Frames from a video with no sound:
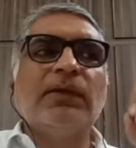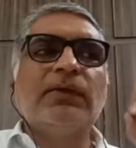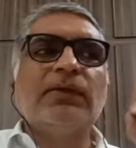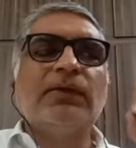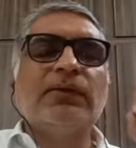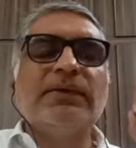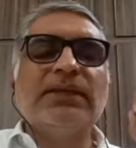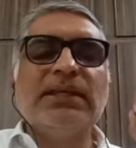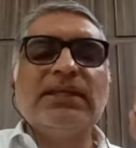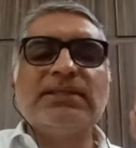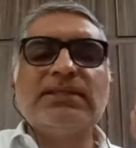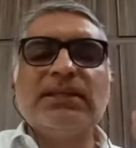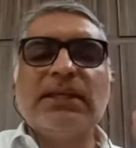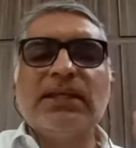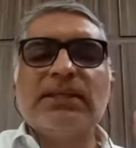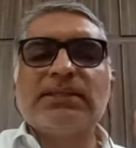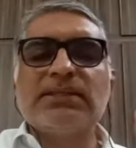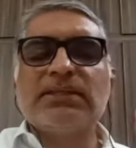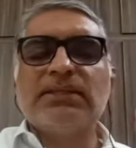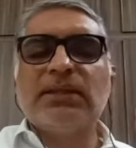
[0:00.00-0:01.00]
So these
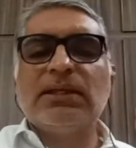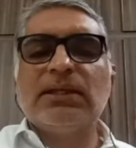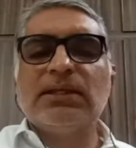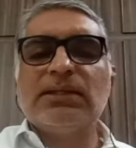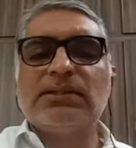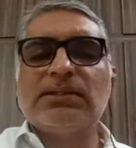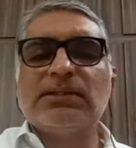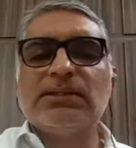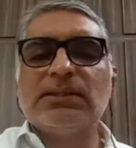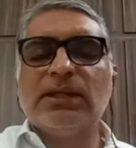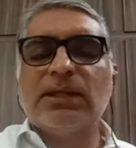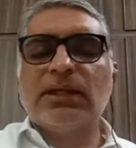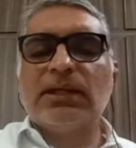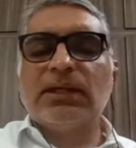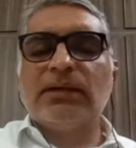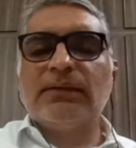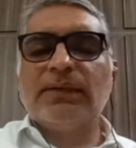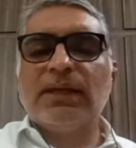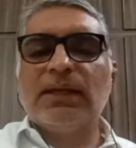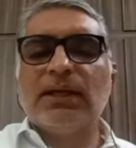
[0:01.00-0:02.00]
days there
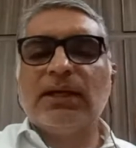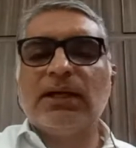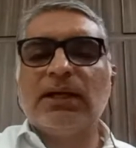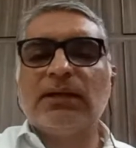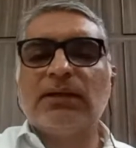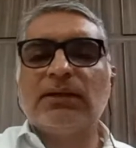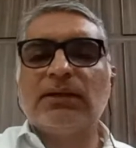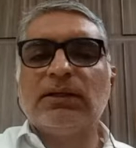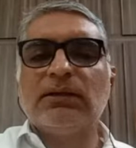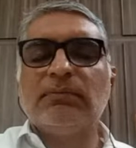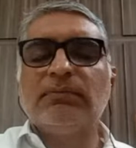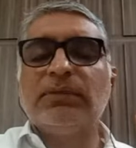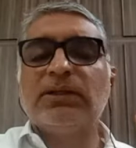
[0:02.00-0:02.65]
are,